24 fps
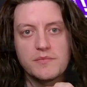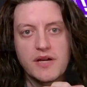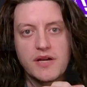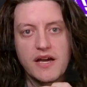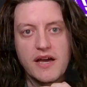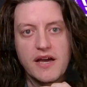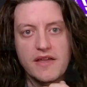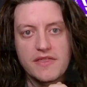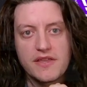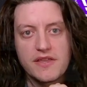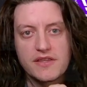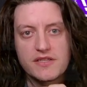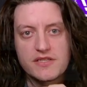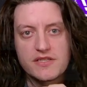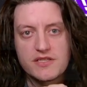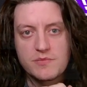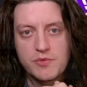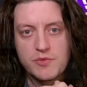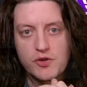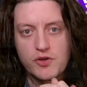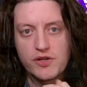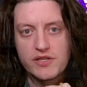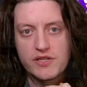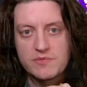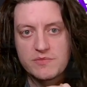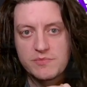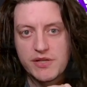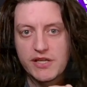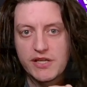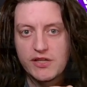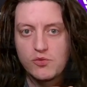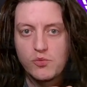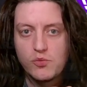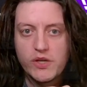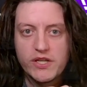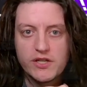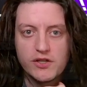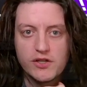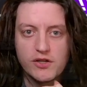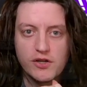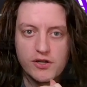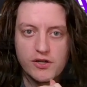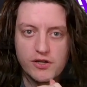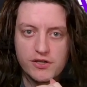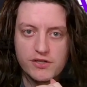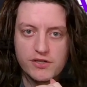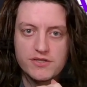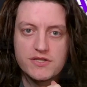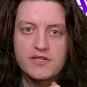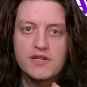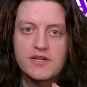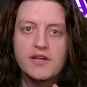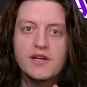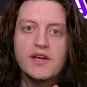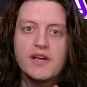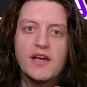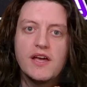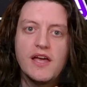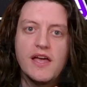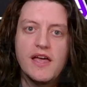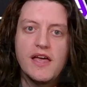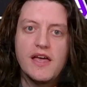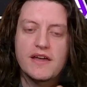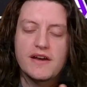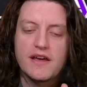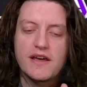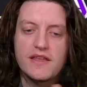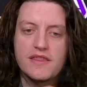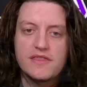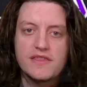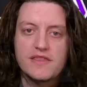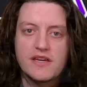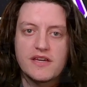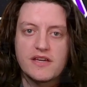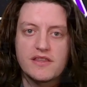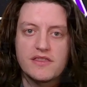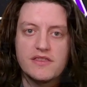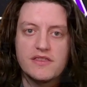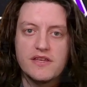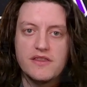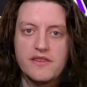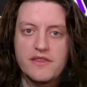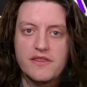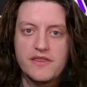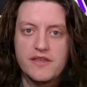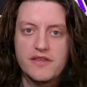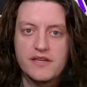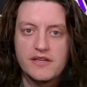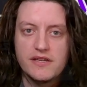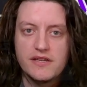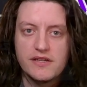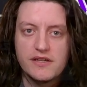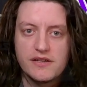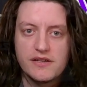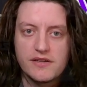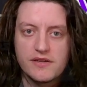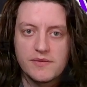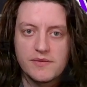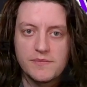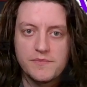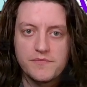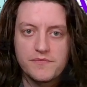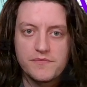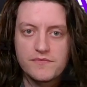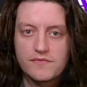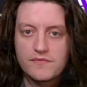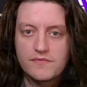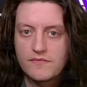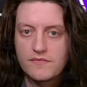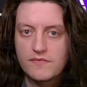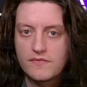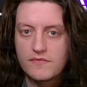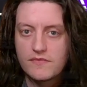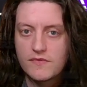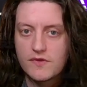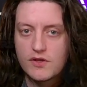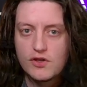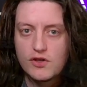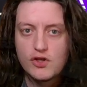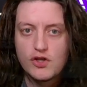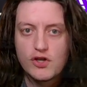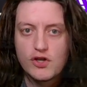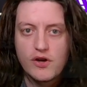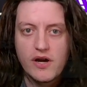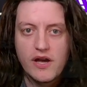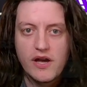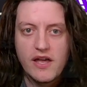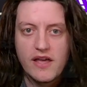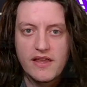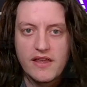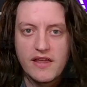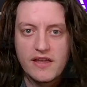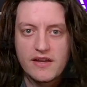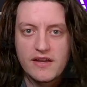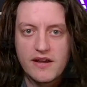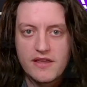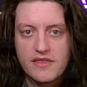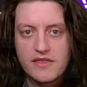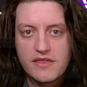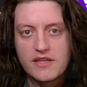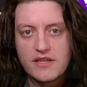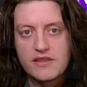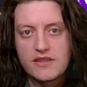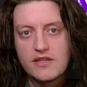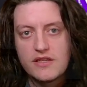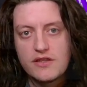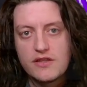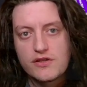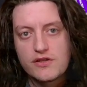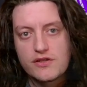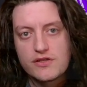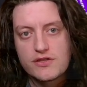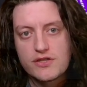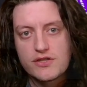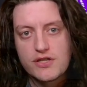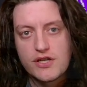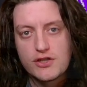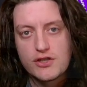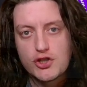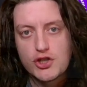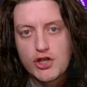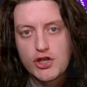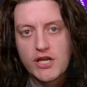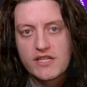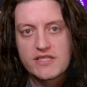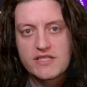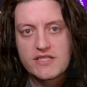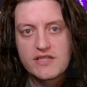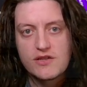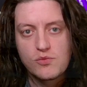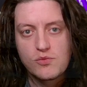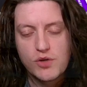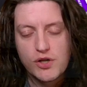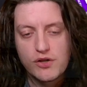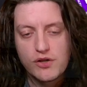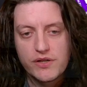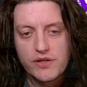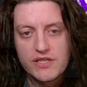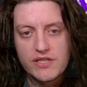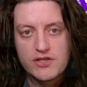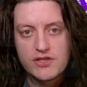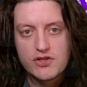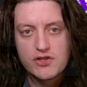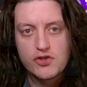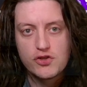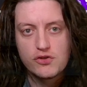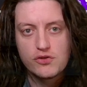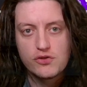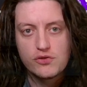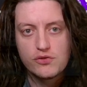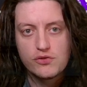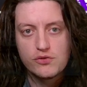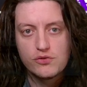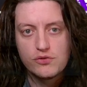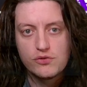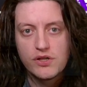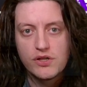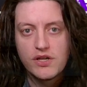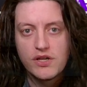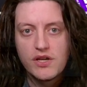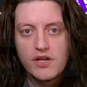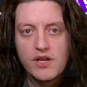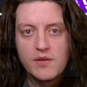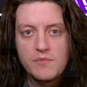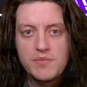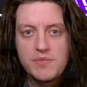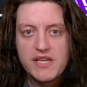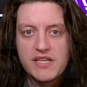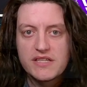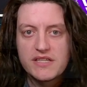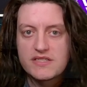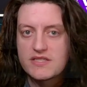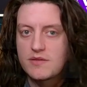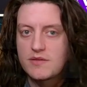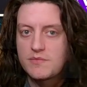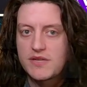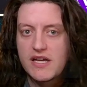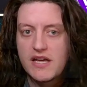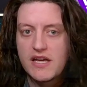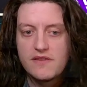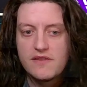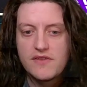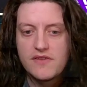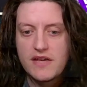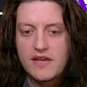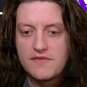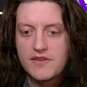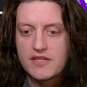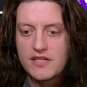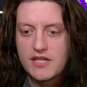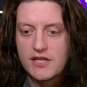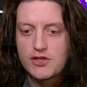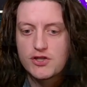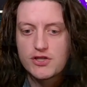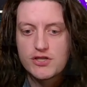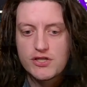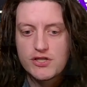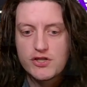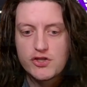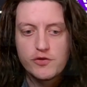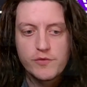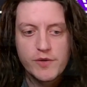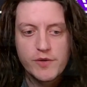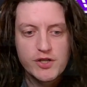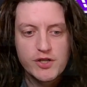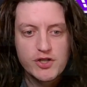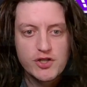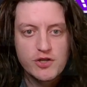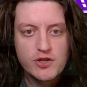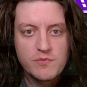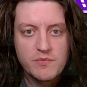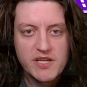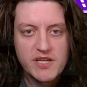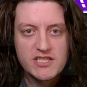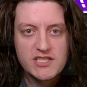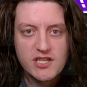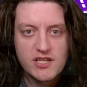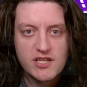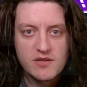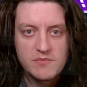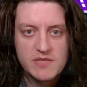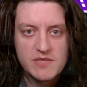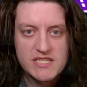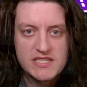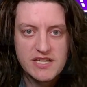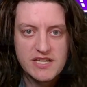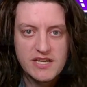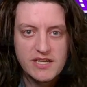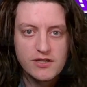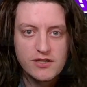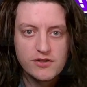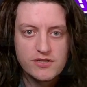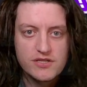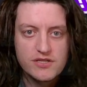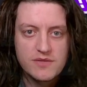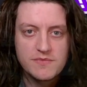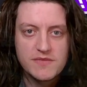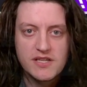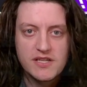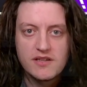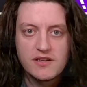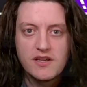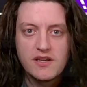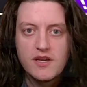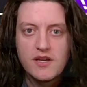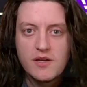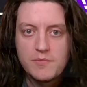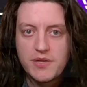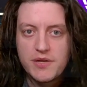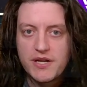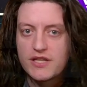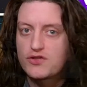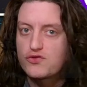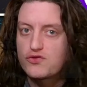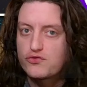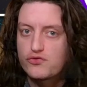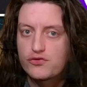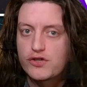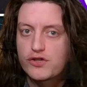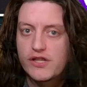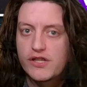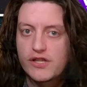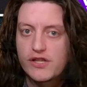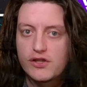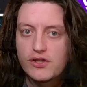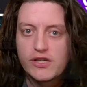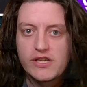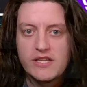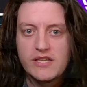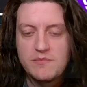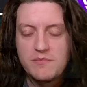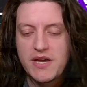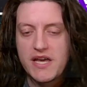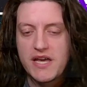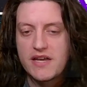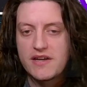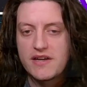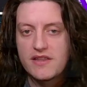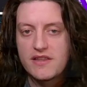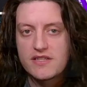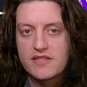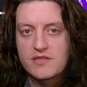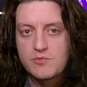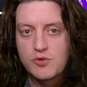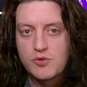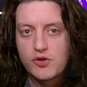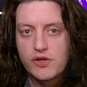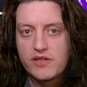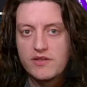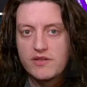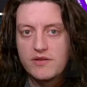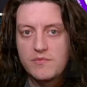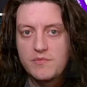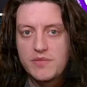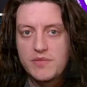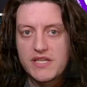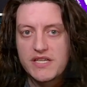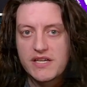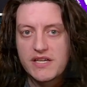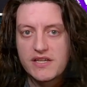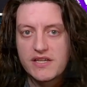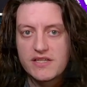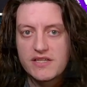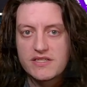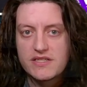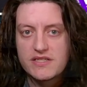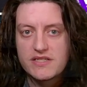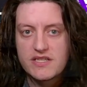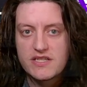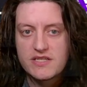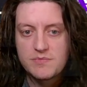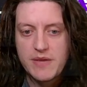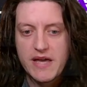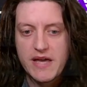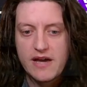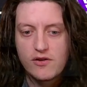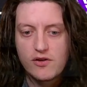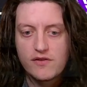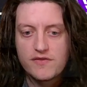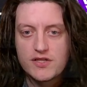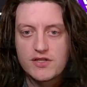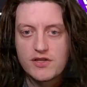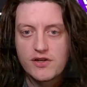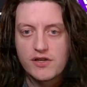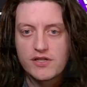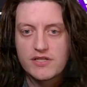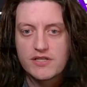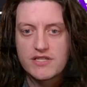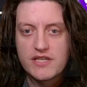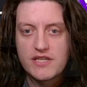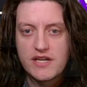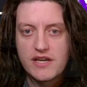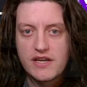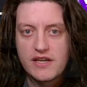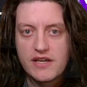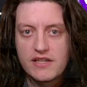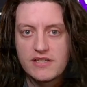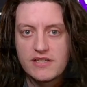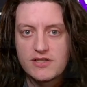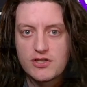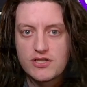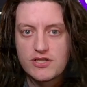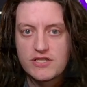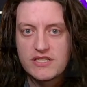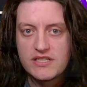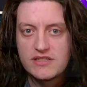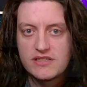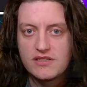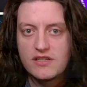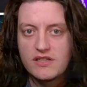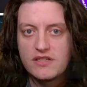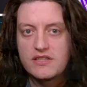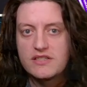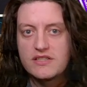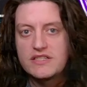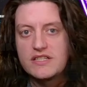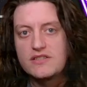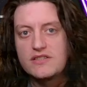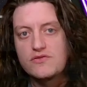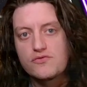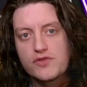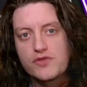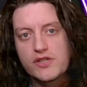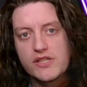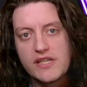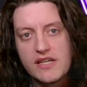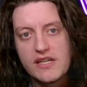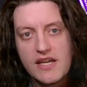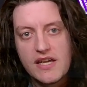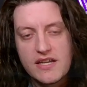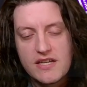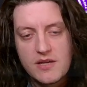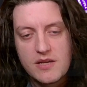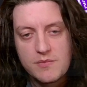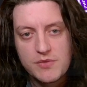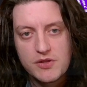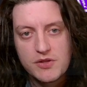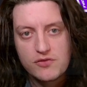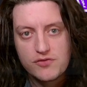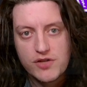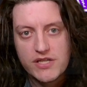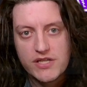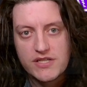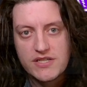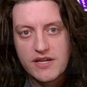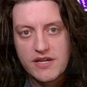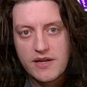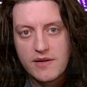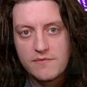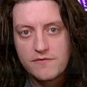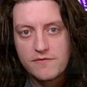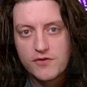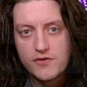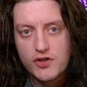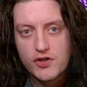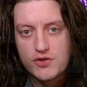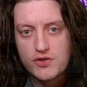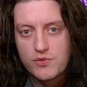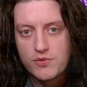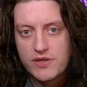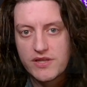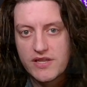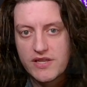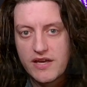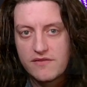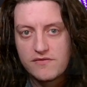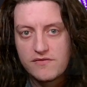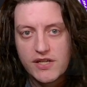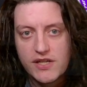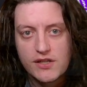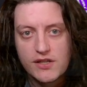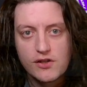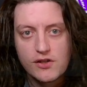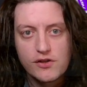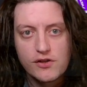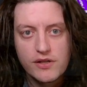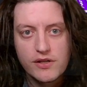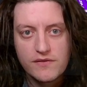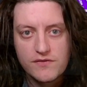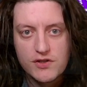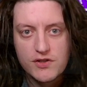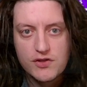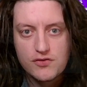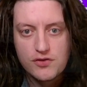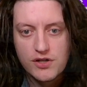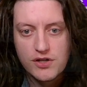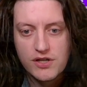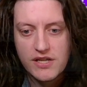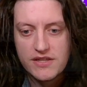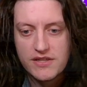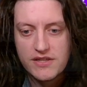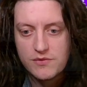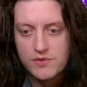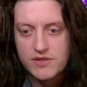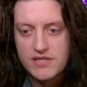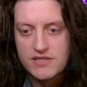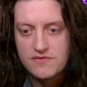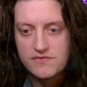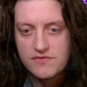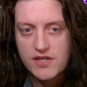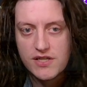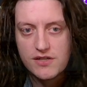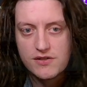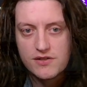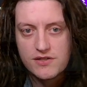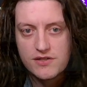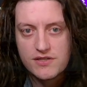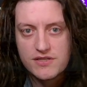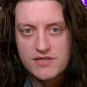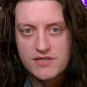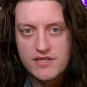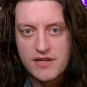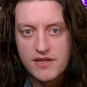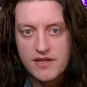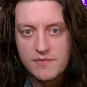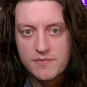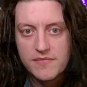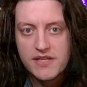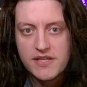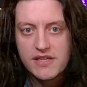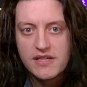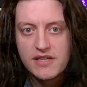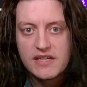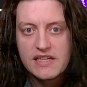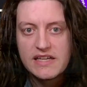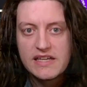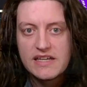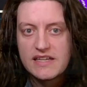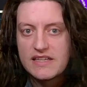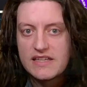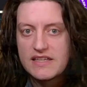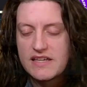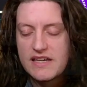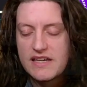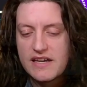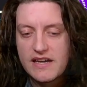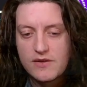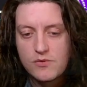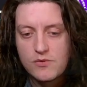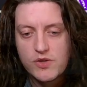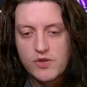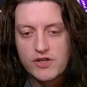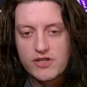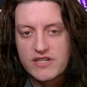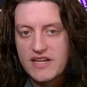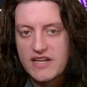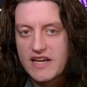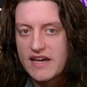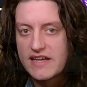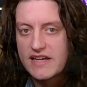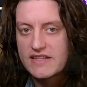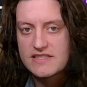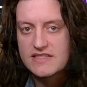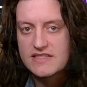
I think this opponent is playing weak cards, and I think that and I think that there's a chance that we're going to be in some kind of advantageous situation based on a mistake or something, but it's really looking bad at this point because this power of the dark side just didn't really end up in the right time. First with that Vanguard infantry, and then with this Vader setup. Yeah, and we're not